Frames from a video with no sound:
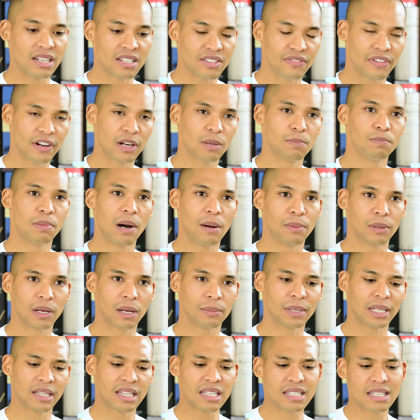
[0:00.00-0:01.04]
is very
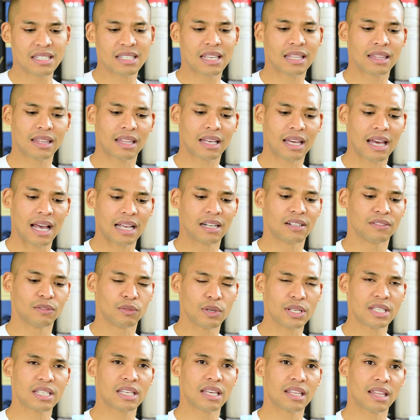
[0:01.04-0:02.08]
bubblegummy. This is the kind of
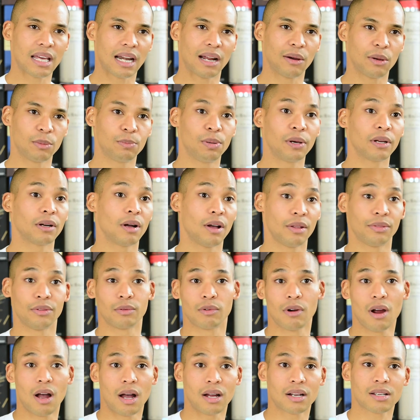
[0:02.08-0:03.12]
whiskey that I would put on the
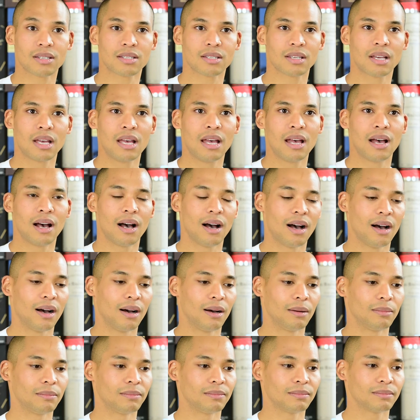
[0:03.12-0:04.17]
rocks.
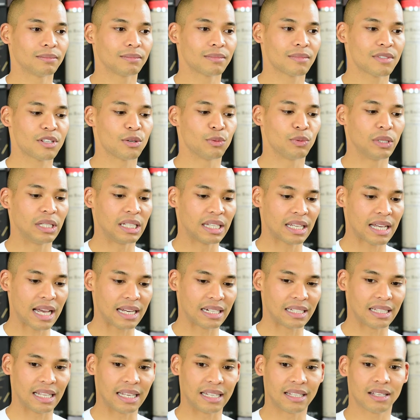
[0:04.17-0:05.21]
Um, to really
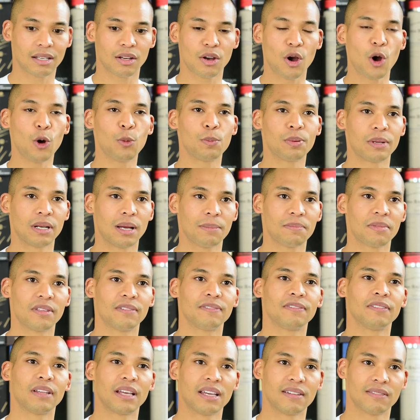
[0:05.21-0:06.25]
kind of like open up the
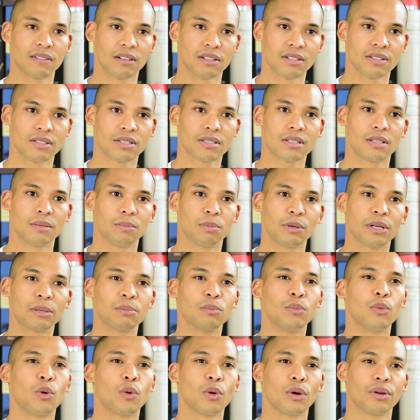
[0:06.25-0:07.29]
flavors to bring
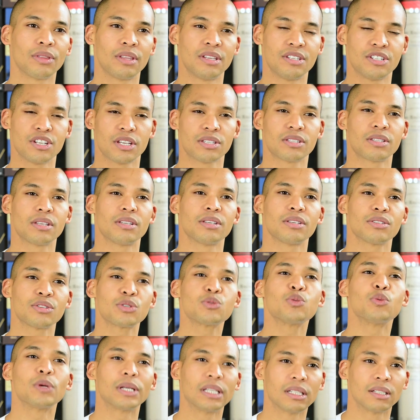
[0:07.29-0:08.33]
more than just the
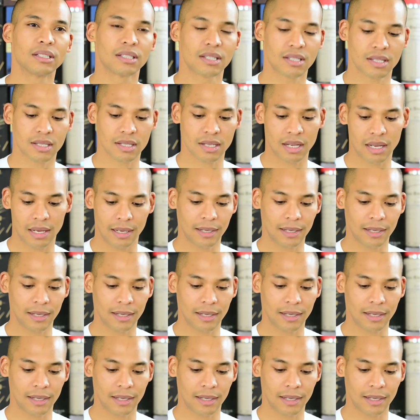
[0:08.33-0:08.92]
sweetness.